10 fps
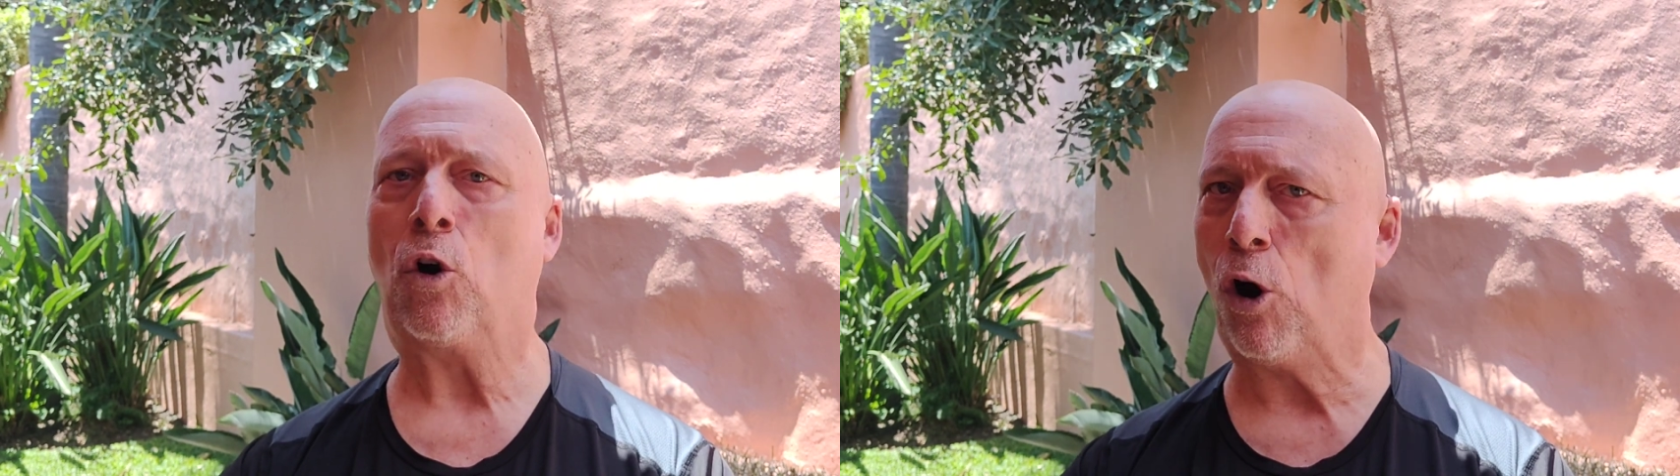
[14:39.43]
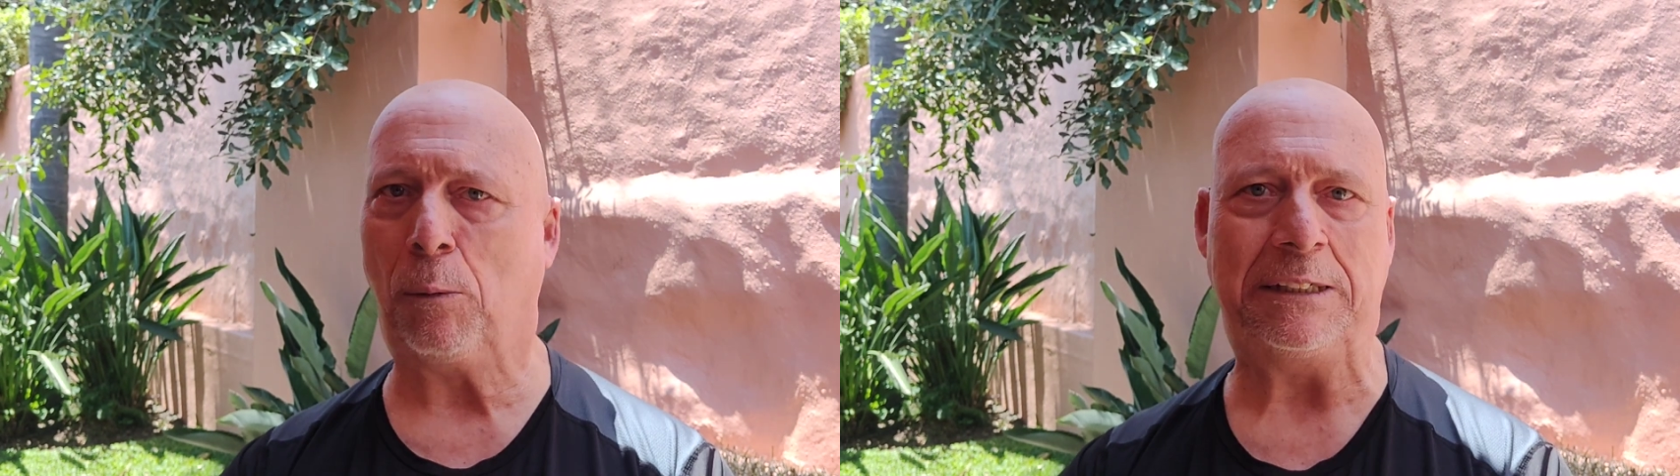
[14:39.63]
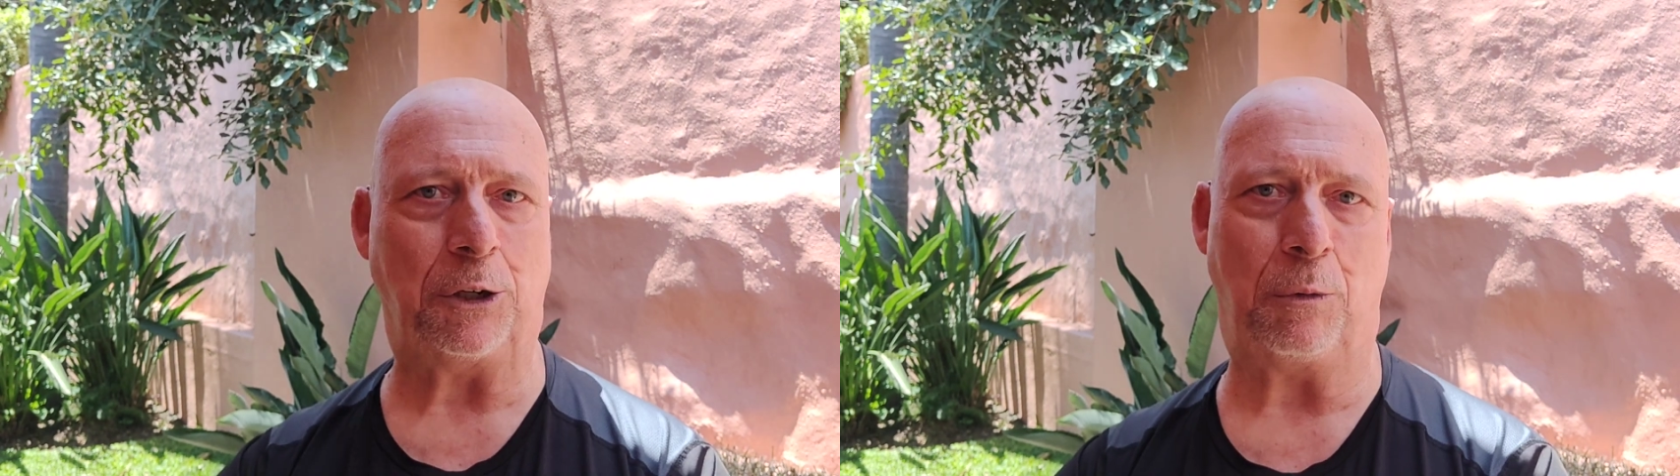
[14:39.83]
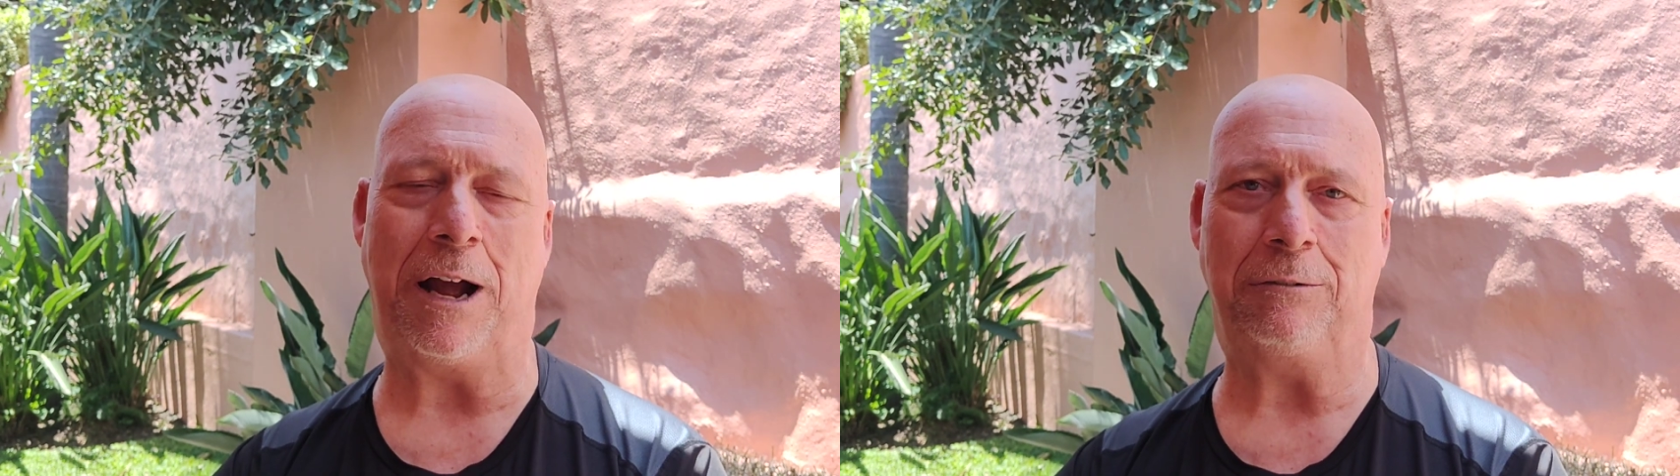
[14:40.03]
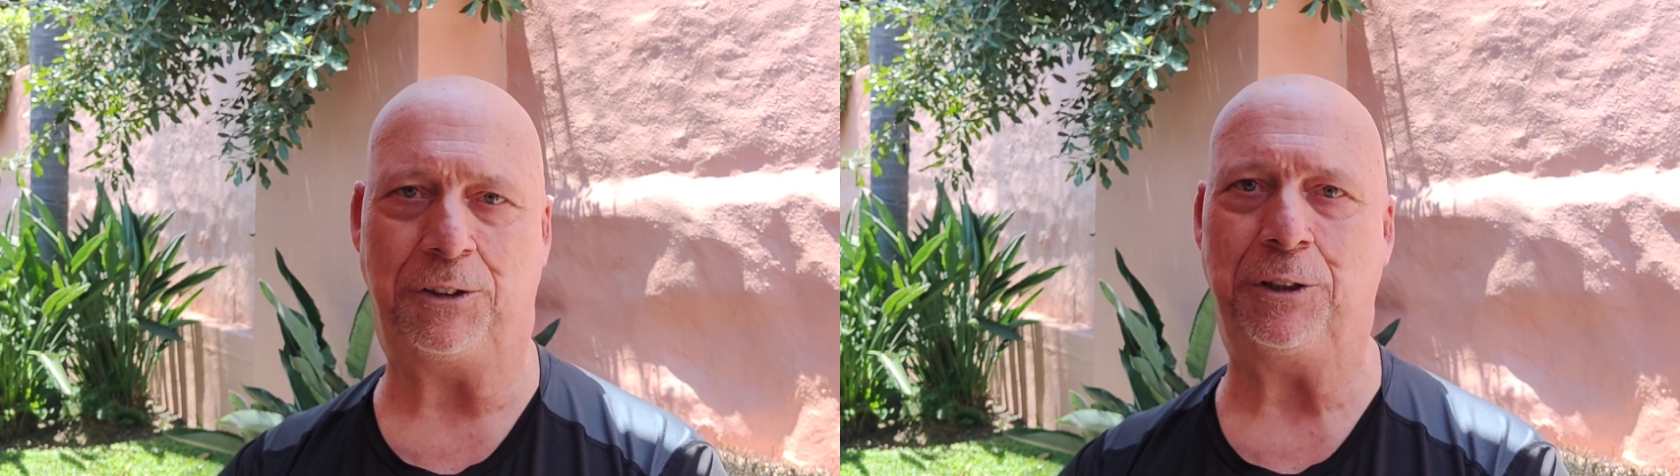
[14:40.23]
are always
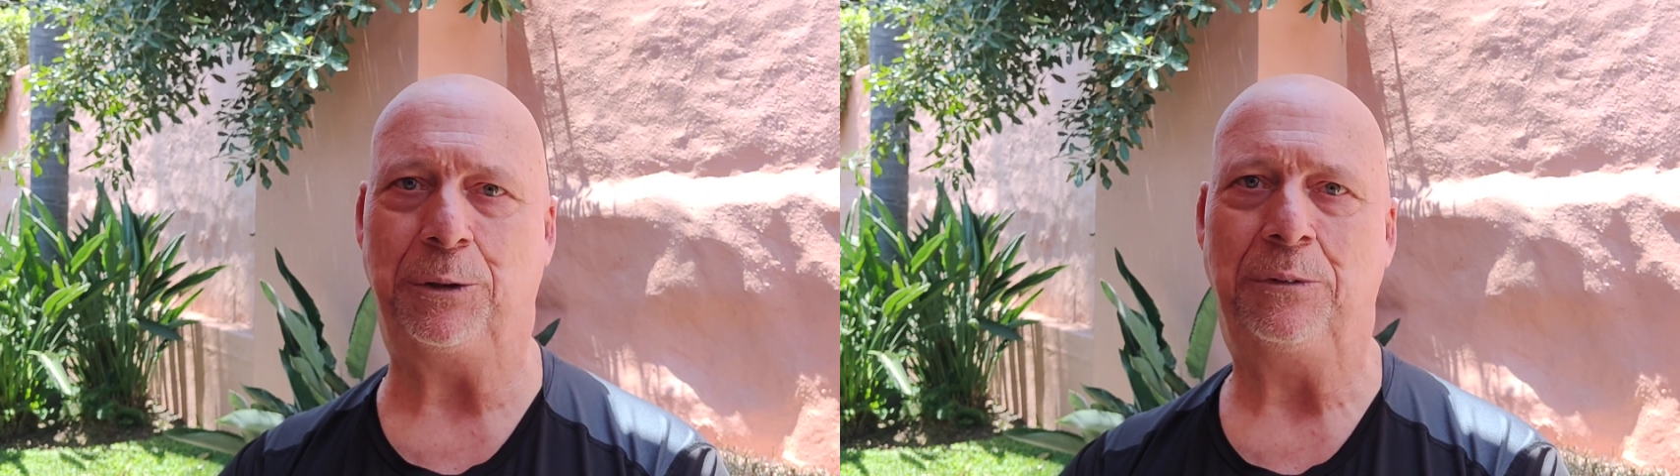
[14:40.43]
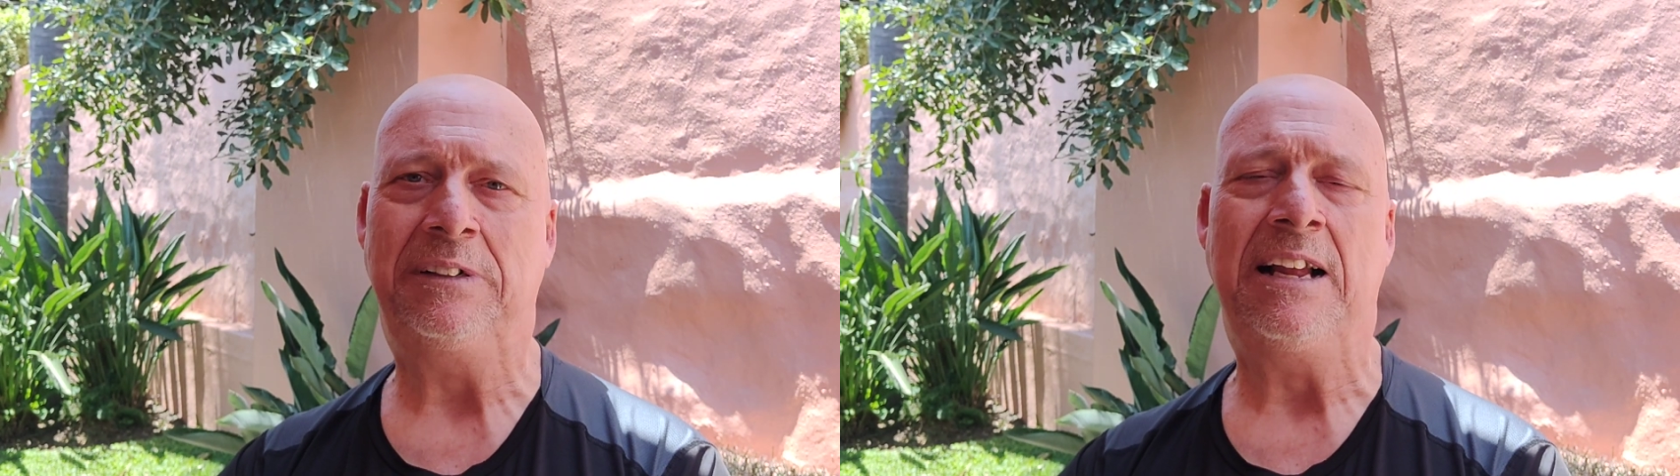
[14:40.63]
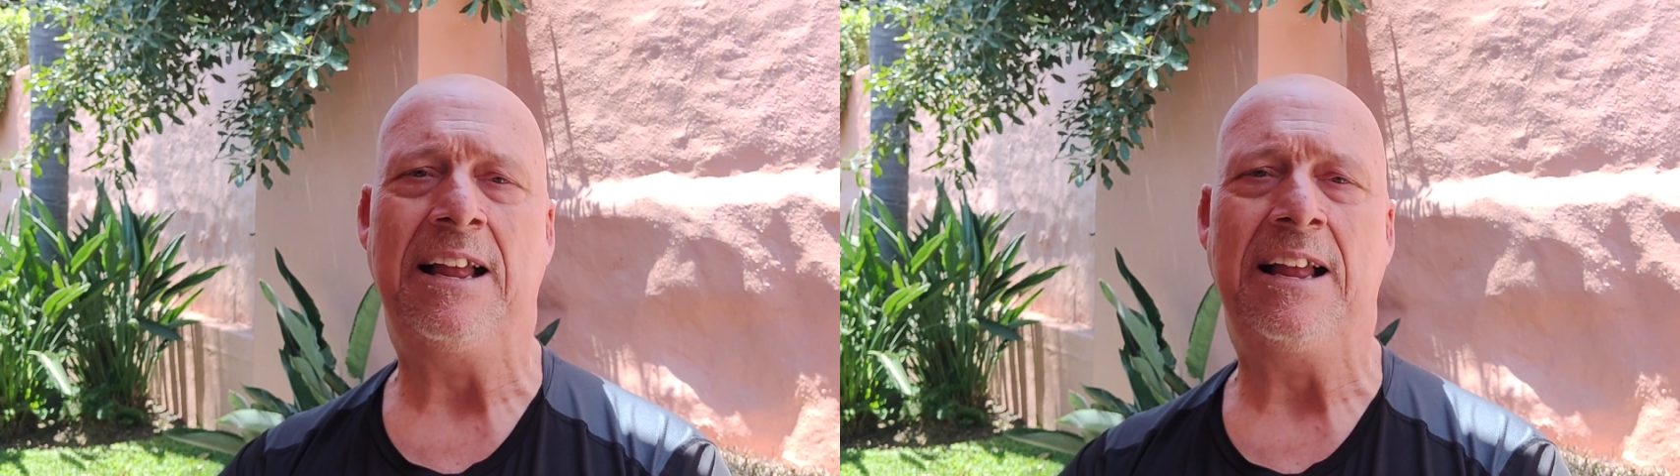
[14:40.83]
around too.